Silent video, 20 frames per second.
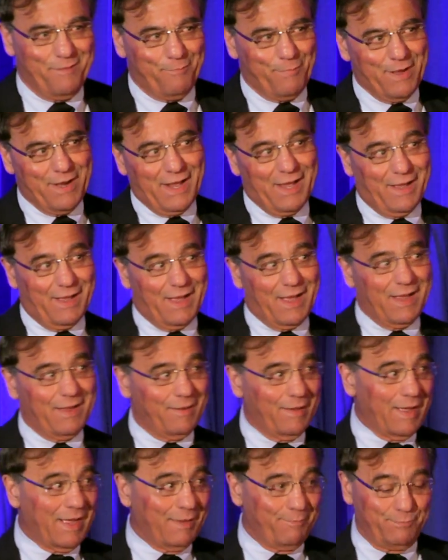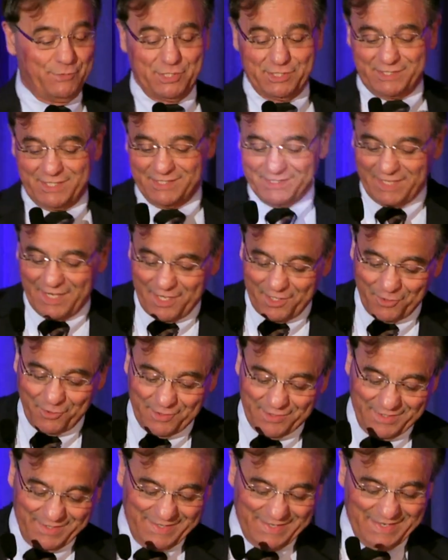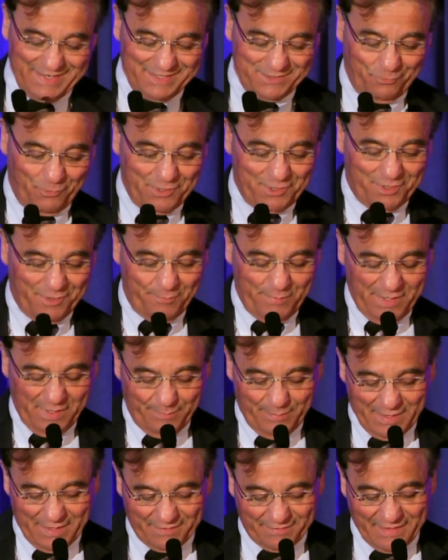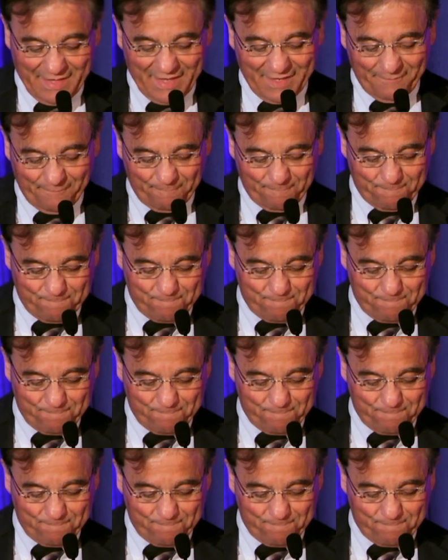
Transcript: But I'm just as honored as one could be about that.